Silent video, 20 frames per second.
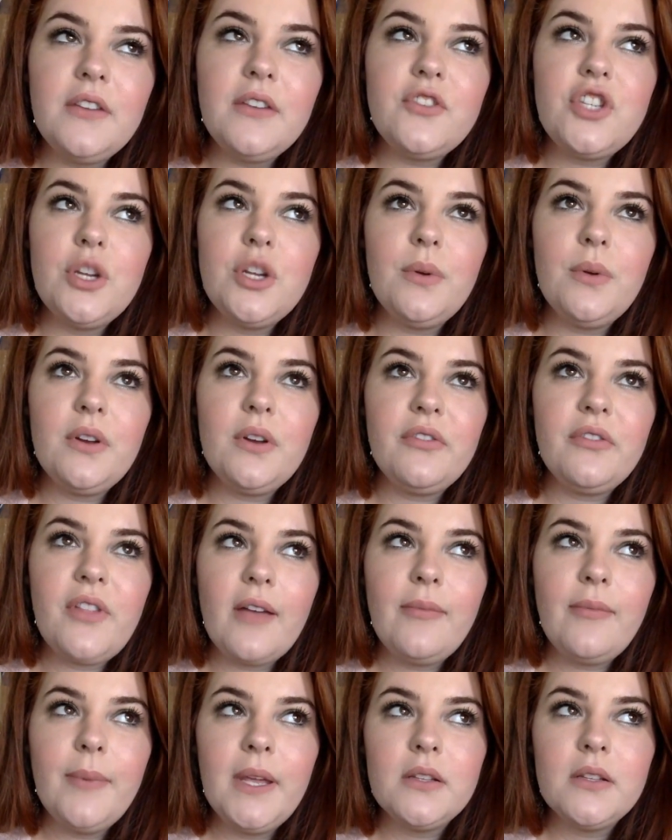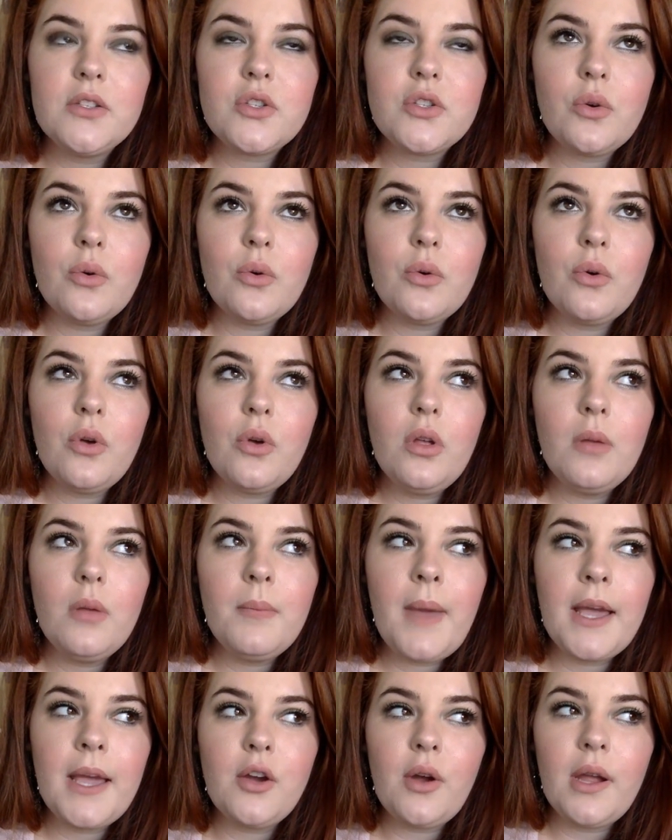if she would have left me in school,
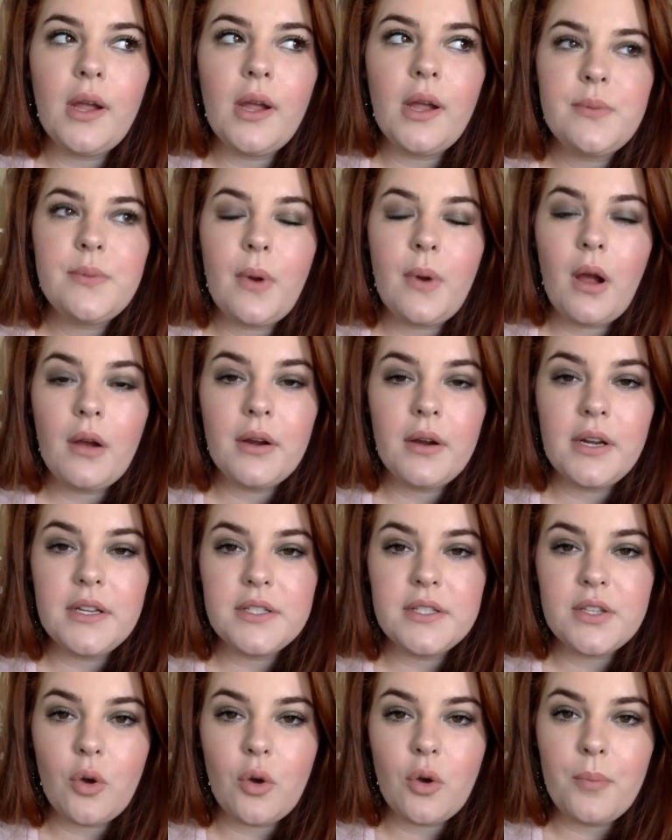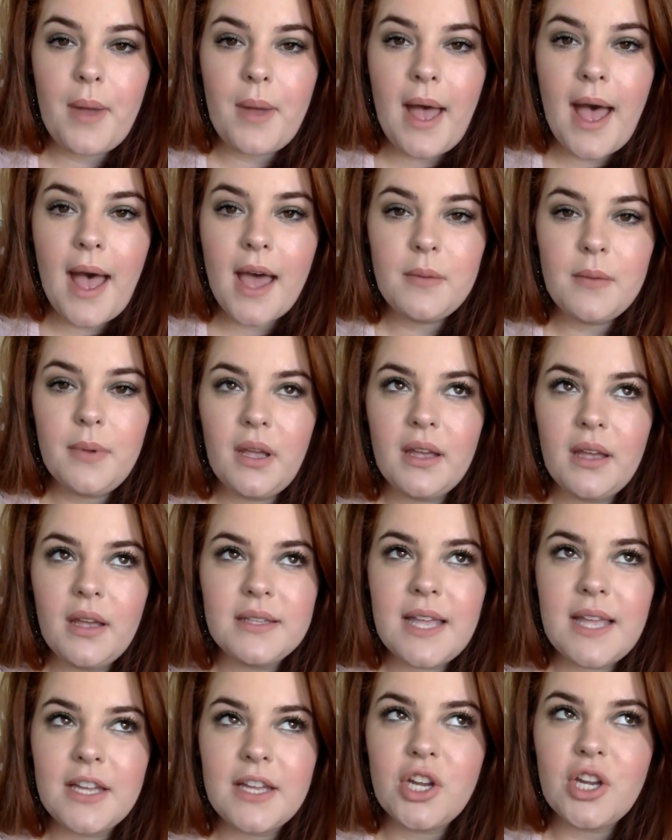my grades were already so bad
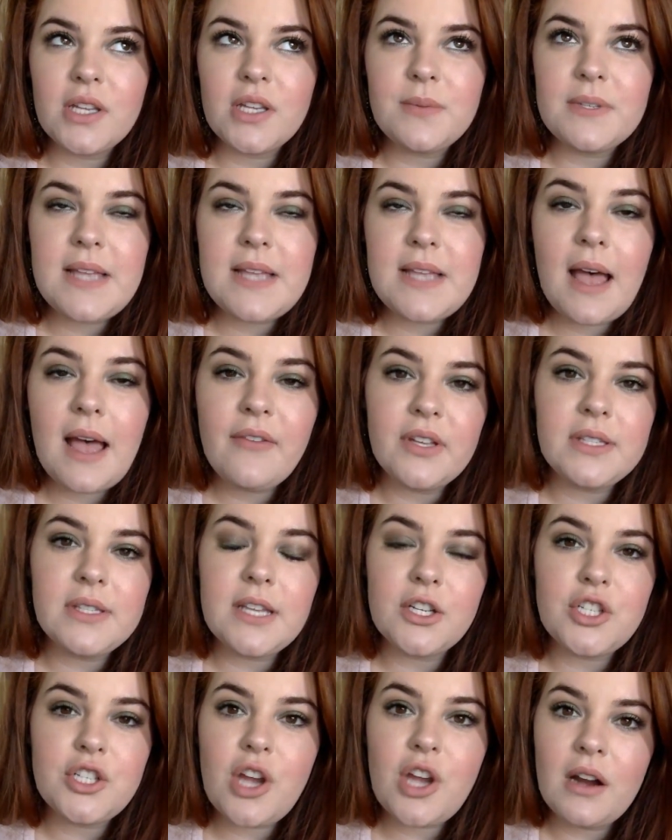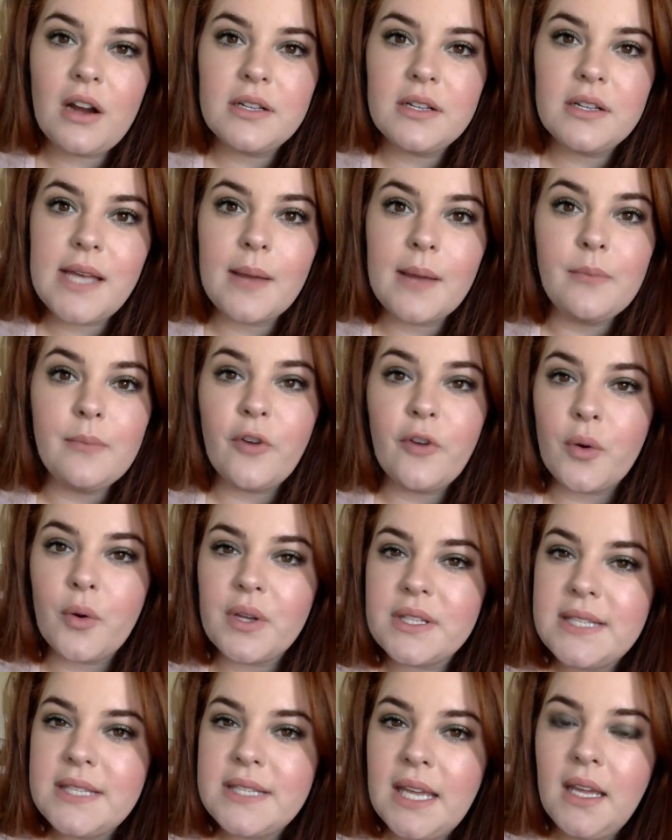because I just was having such a hard time
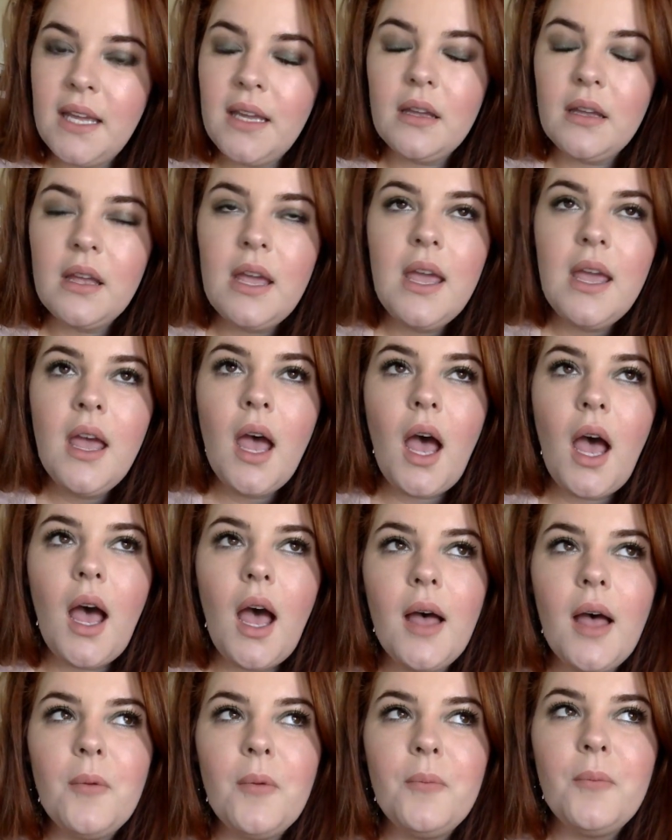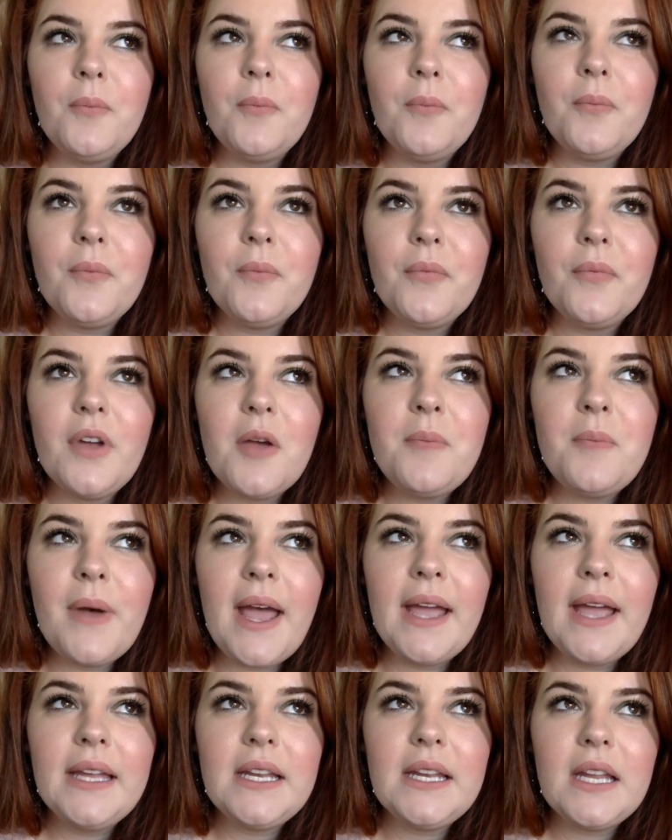focusing. Um,
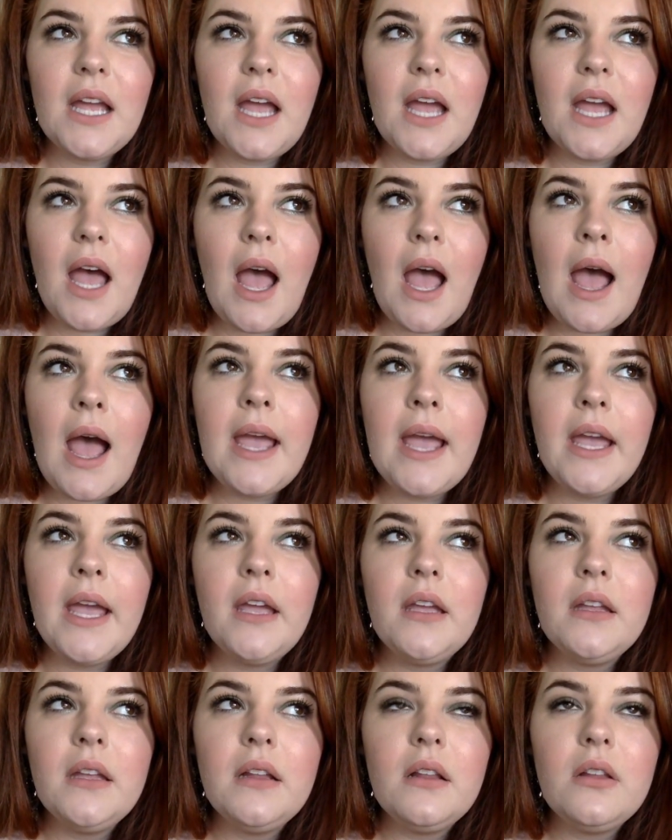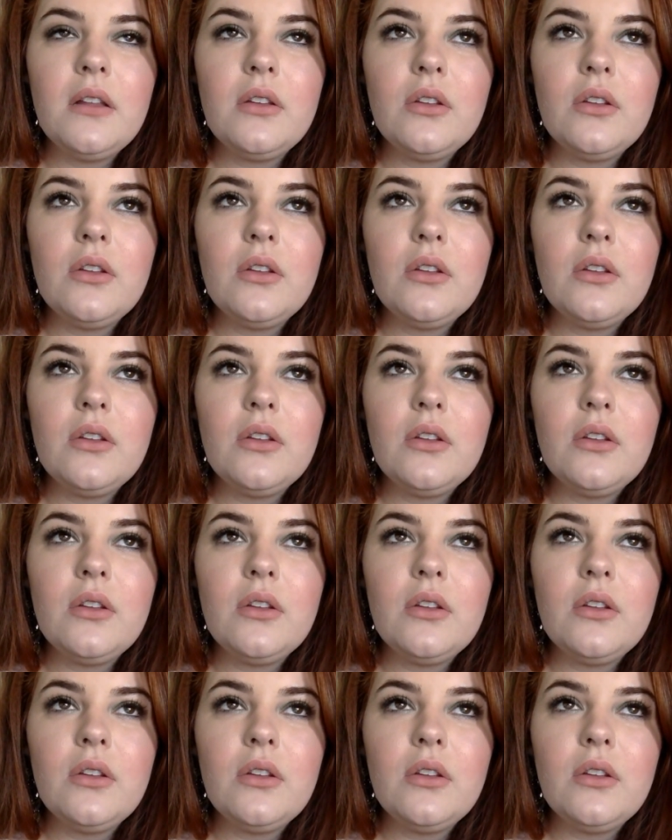but I